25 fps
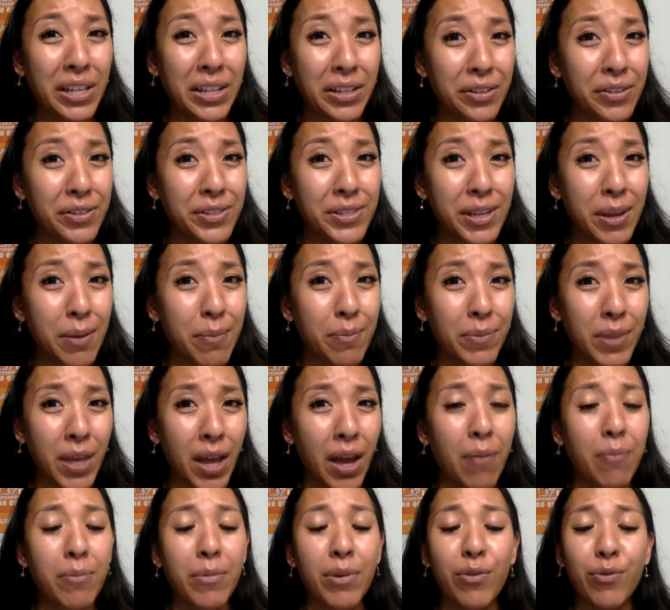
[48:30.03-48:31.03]
at the same
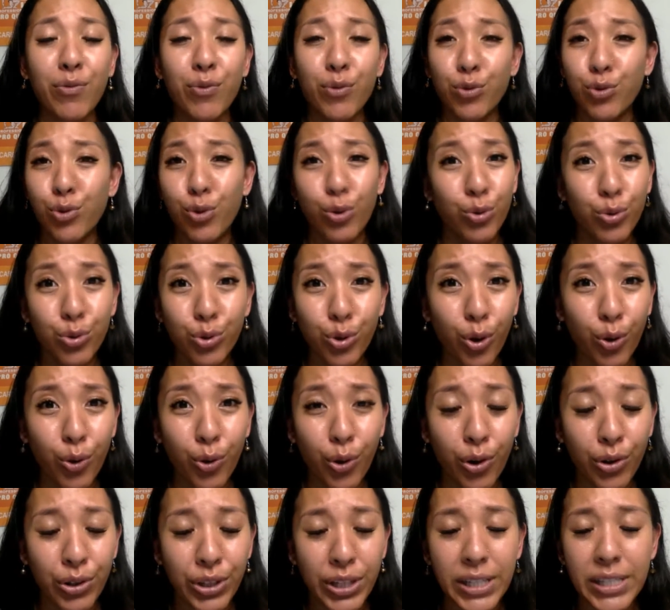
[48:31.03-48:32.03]
time if you don't
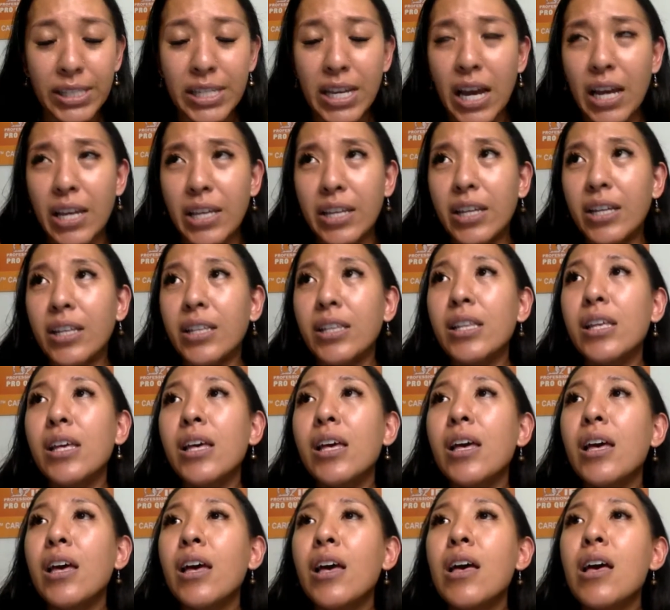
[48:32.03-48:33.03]
go on a diet.
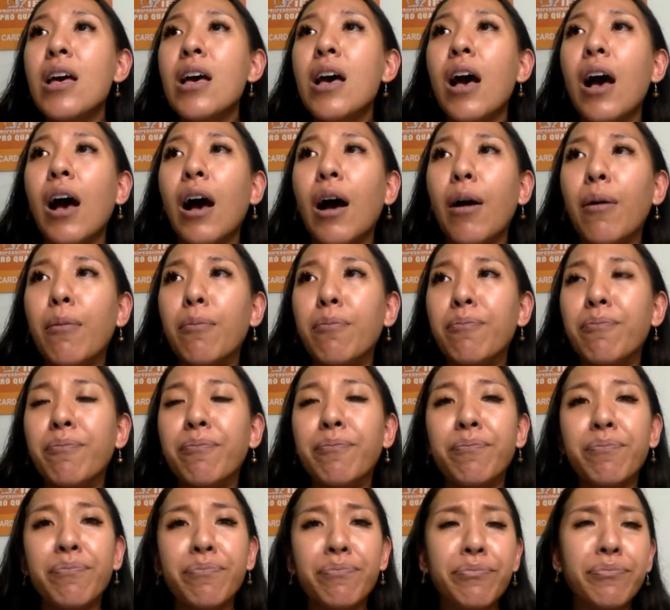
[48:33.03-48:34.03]

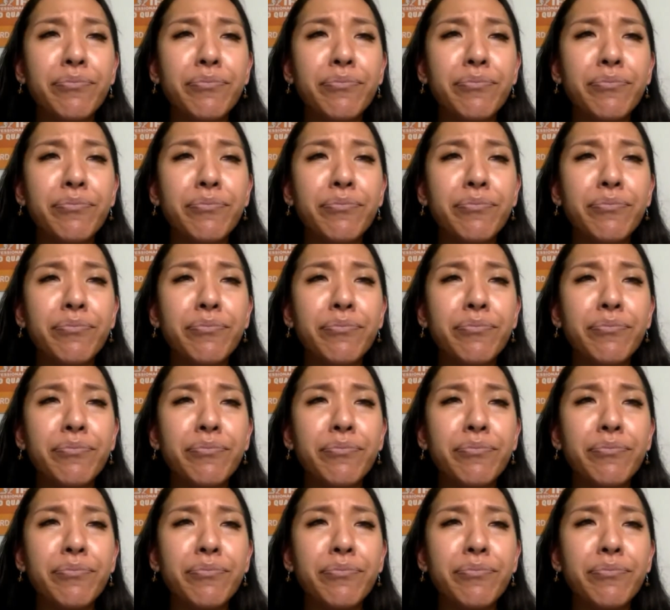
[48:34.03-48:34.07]
um